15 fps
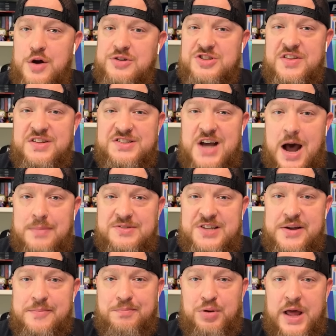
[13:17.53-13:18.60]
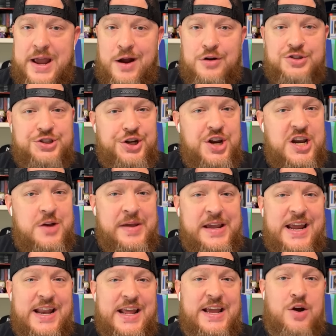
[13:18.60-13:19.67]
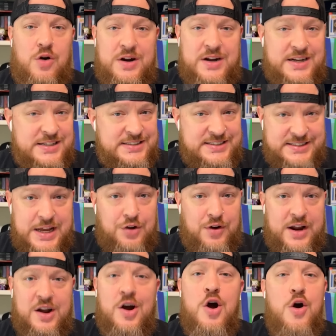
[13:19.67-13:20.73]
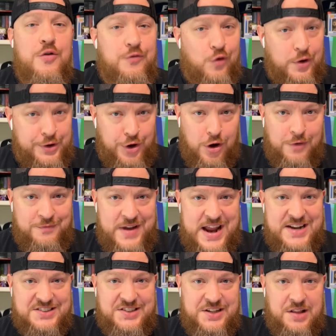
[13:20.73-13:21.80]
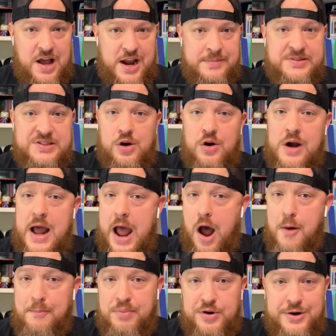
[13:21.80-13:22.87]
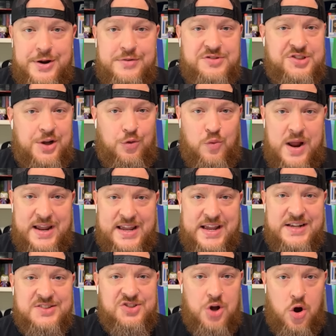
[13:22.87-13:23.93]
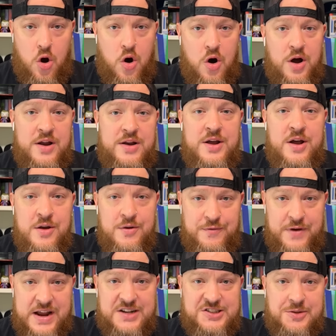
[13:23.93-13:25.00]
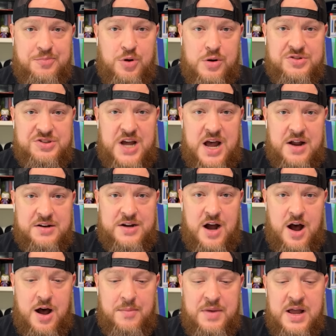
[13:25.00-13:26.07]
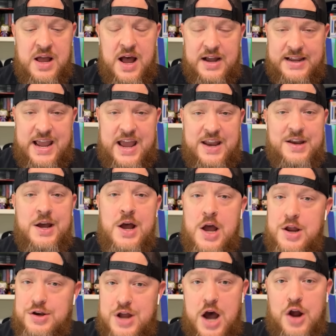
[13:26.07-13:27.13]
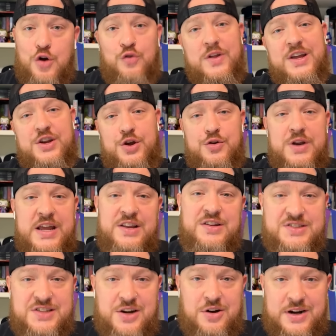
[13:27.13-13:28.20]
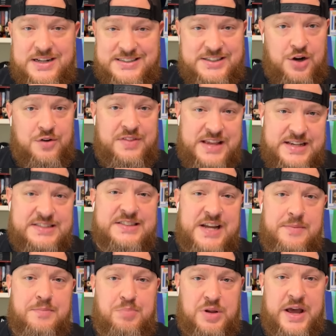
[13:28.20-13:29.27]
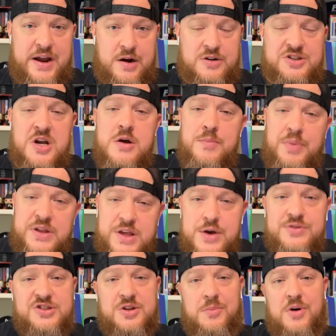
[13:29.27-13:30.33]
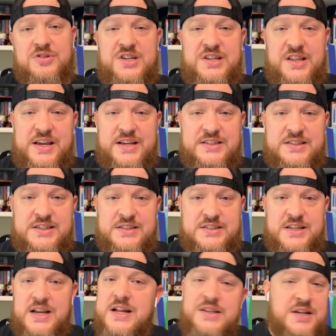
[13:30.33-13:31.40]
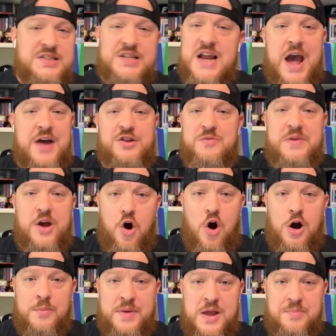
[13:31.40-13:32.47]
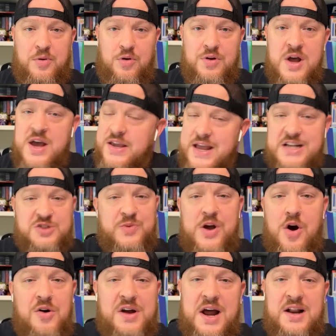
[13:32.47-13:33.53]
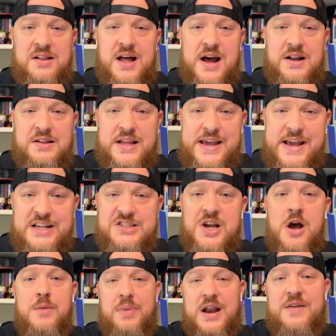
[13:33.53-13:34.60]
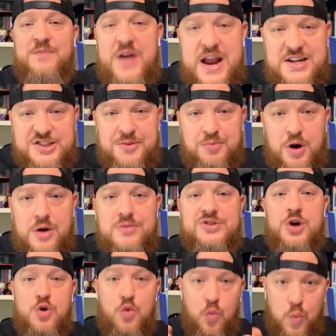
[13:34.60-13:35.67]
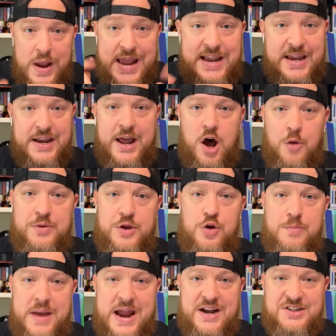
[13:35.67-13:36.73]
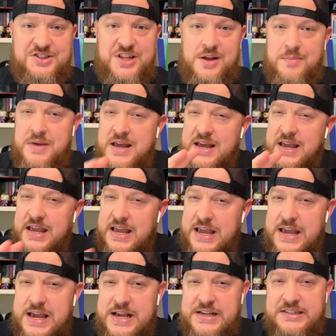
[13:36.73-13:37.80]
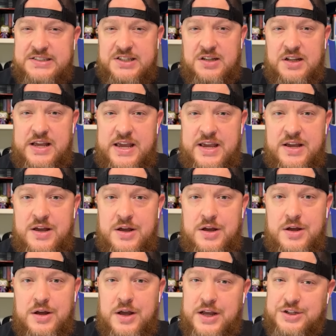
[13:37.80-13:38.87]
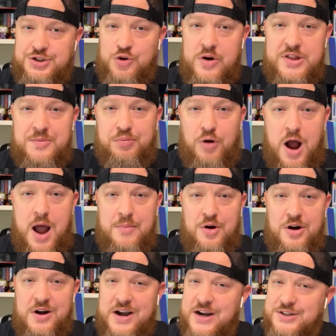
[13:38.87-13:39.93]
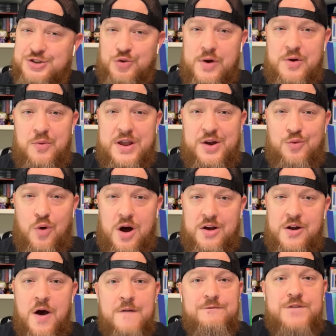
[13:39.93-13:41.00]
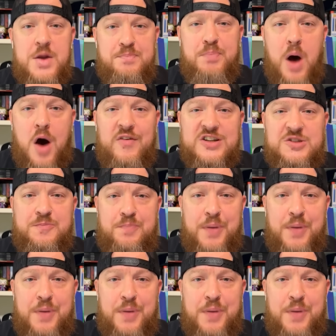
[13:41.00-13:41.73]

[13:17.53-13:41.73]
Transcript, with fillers: those are the top 10 players you need to be getting or considering for your fantasy lineups that are going to outproduce their rankings on fantasypros.com. Again, not only do you need to consider and consider these 10 players, but use the multi-league assistant. It doesn't have to be hard, people. Yes, we all got a lot of leagues, but at Fantasy Pros, we can help you manage them easily. Enjoy the primer and enjoy week one. Football is